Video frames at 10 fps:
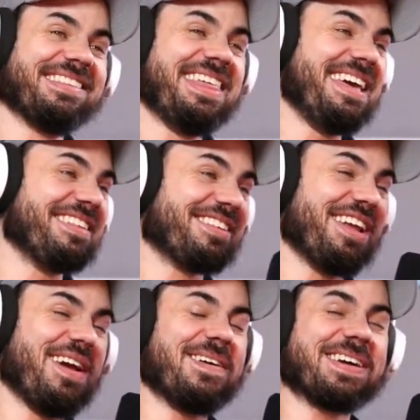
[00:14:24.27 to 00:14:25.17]
It's
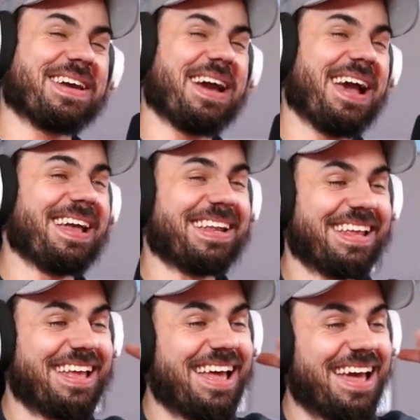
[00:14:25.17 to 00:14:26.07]
too good.
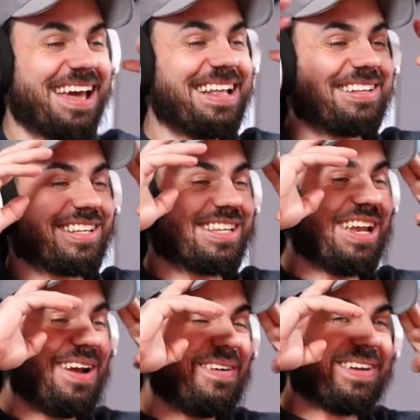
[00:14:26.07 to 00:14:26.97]
It's too
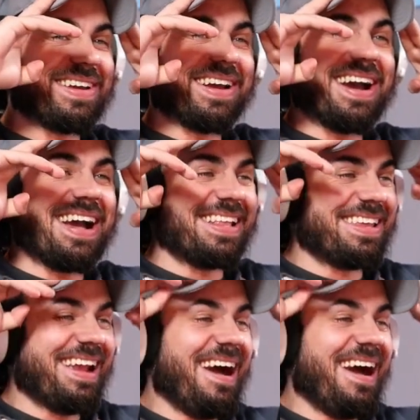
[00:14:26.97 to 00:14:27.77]
good, yo.